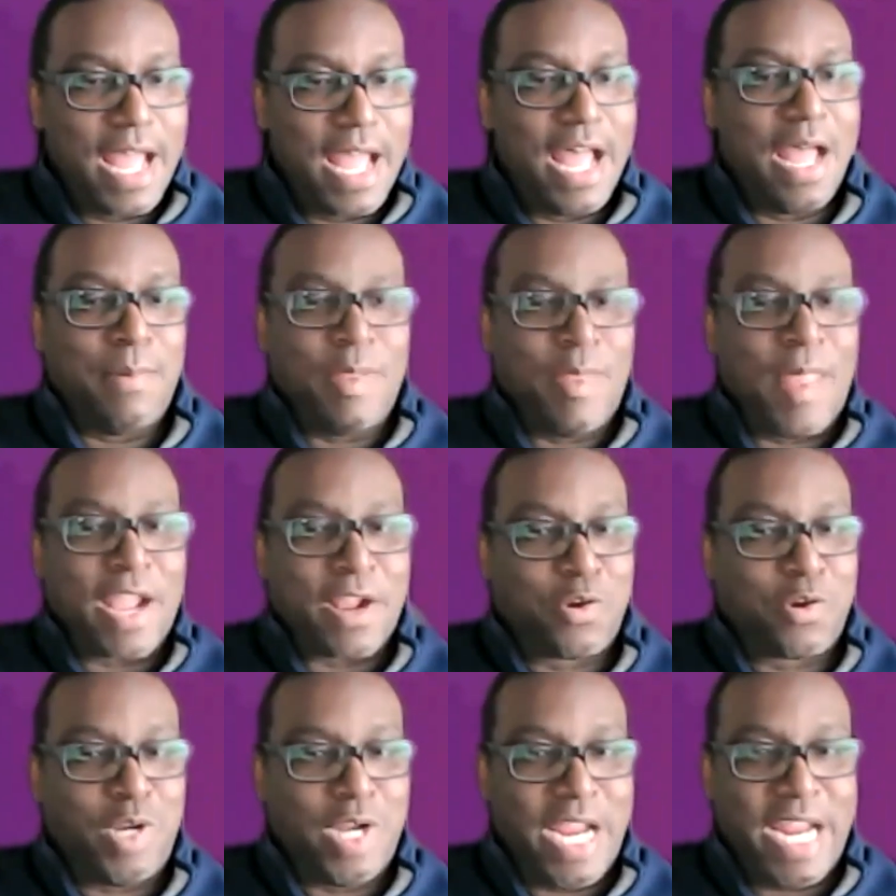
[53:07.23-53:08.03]
And
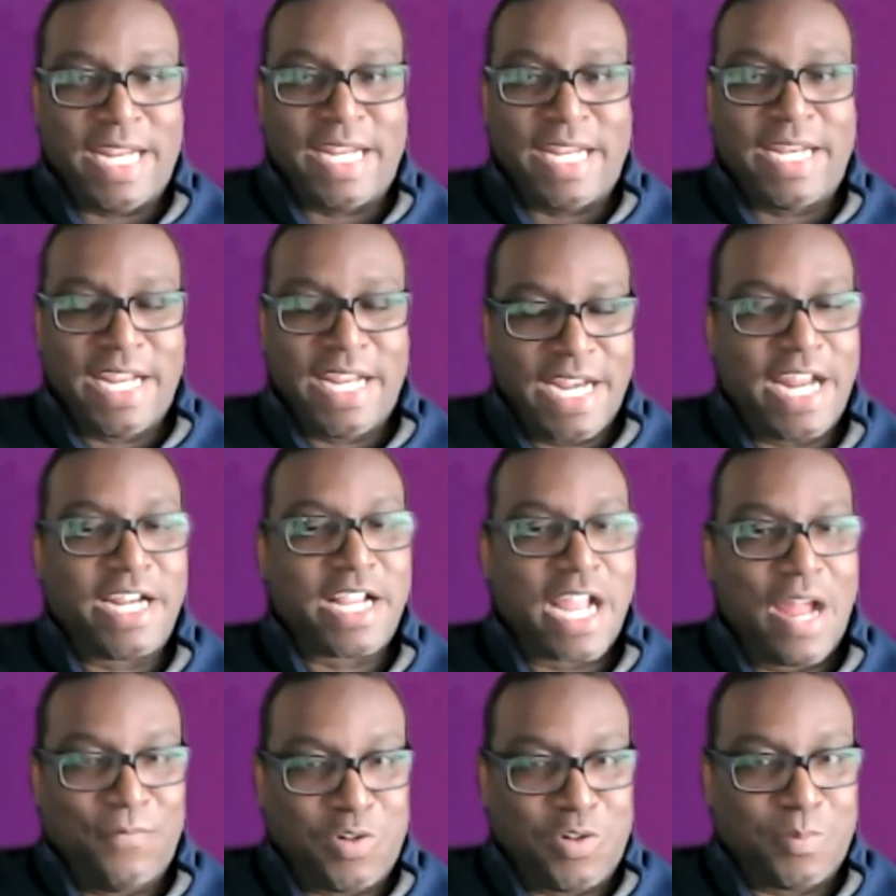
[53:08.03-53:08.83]
that created an
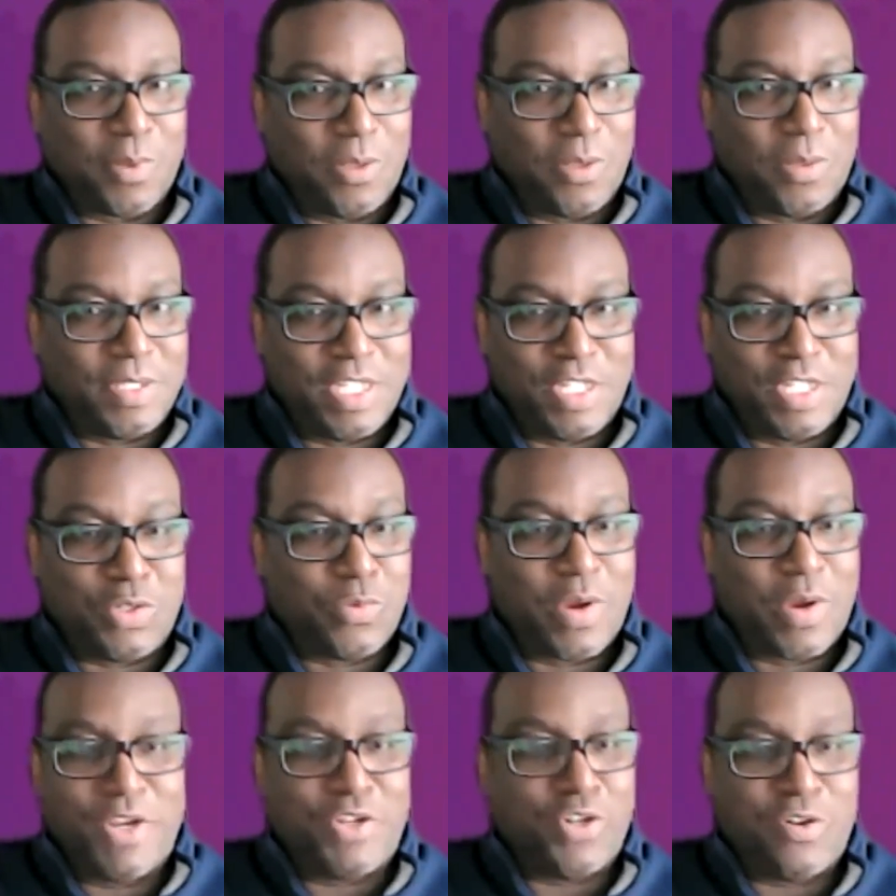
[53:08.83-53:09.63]
uncomfortable
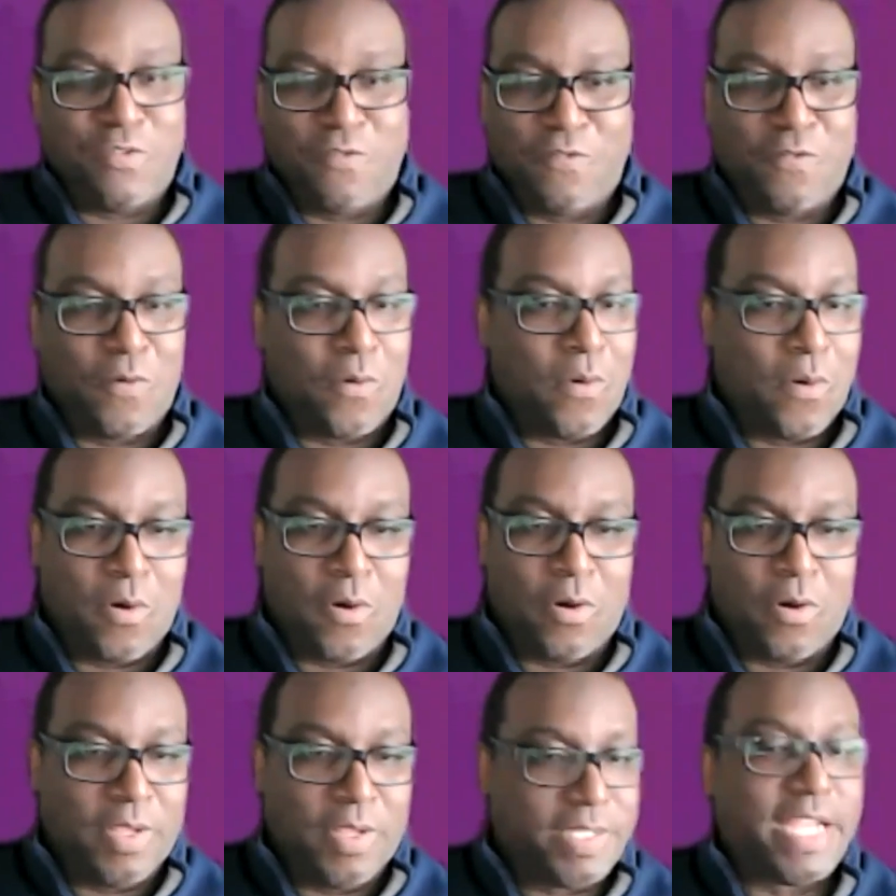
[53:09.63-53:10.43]
situation
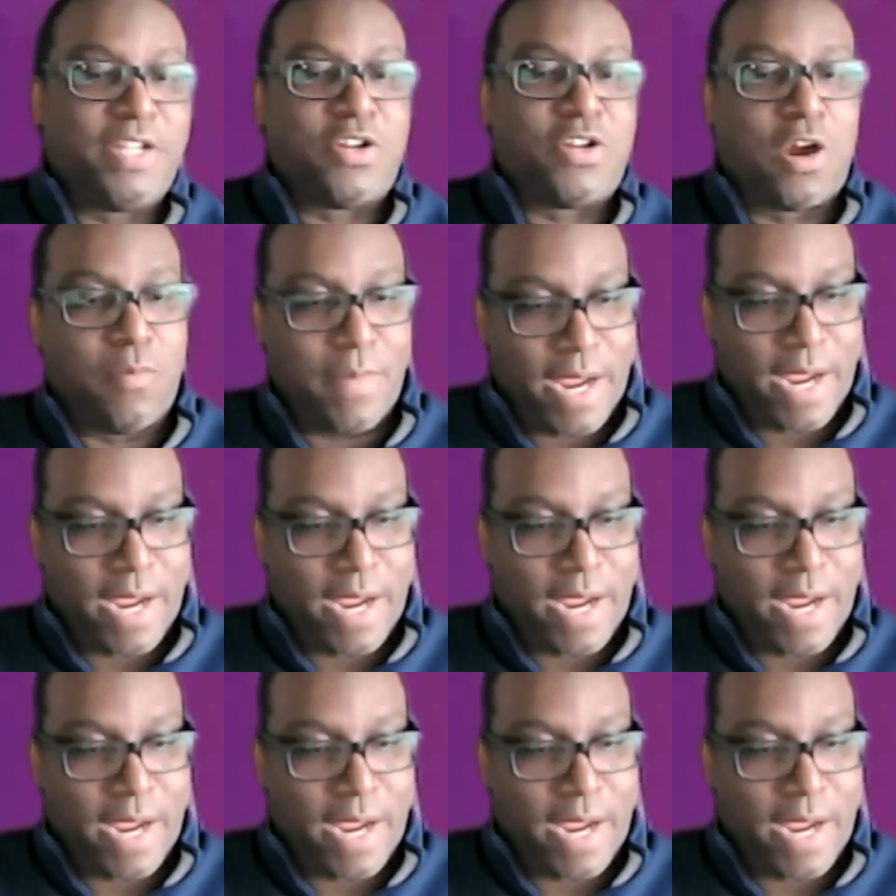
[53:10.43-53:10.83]
for this HR